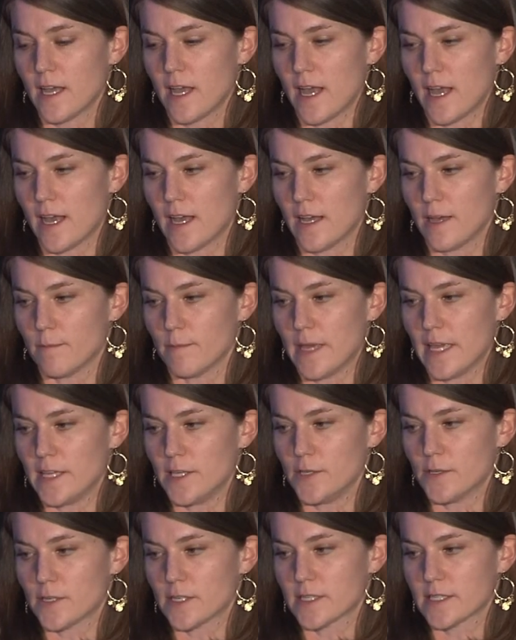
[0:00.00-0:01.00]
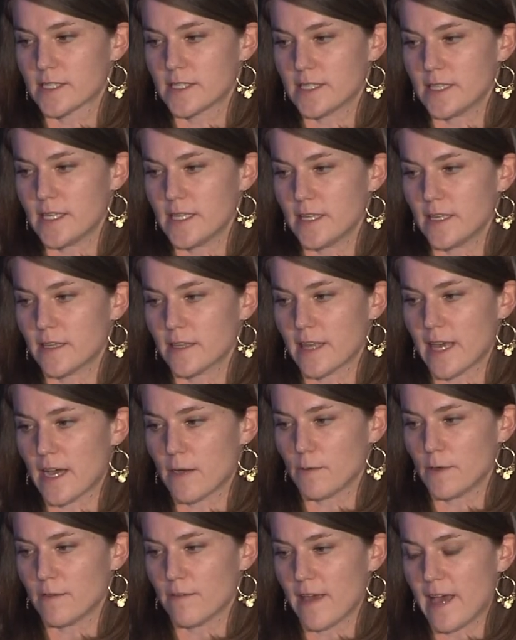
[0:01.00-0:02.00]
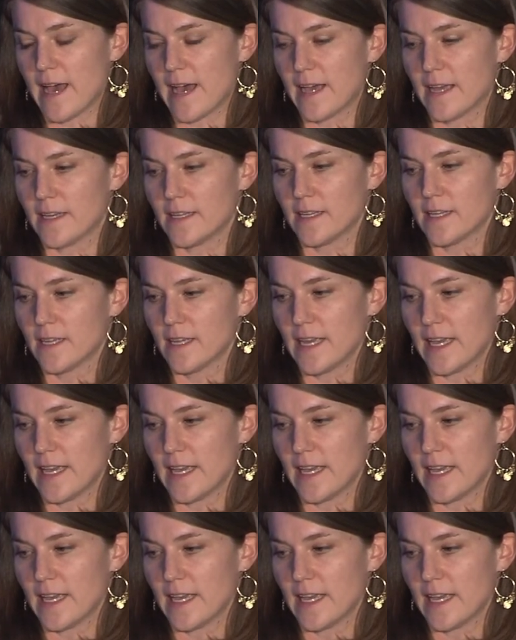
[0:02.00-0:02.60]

And you can see that we've had,